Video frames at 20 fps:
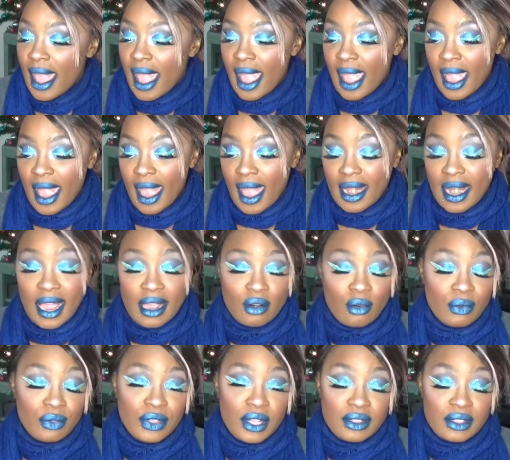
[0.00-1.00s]
And I
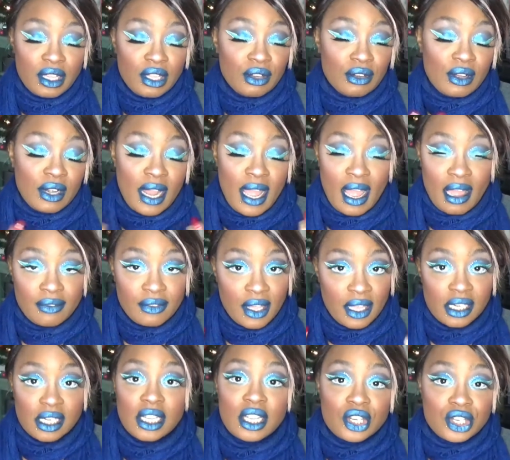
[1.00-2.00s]
don't think that you're going to have
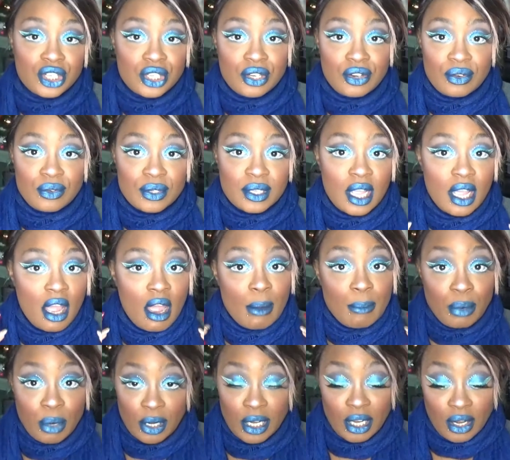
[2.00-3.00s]
any issues
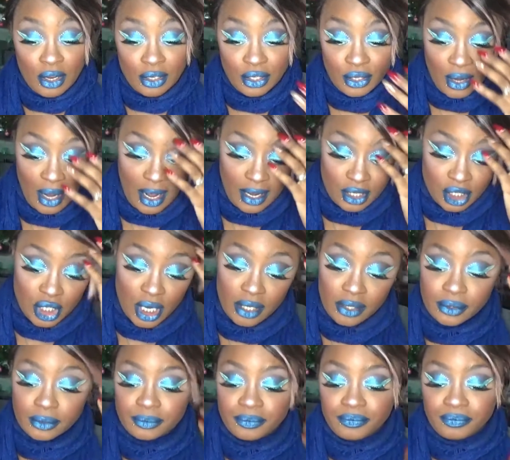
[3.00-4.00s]
putting on your
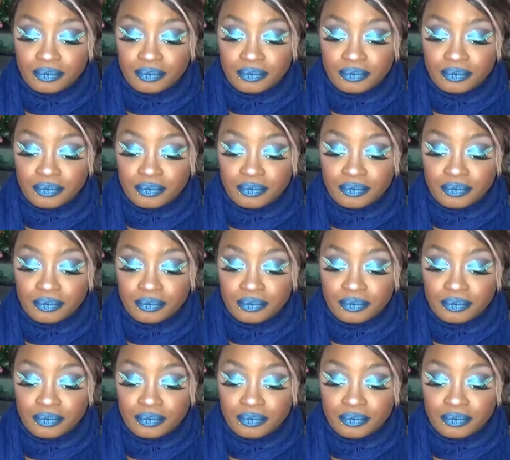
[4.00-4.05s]
eyeshadow.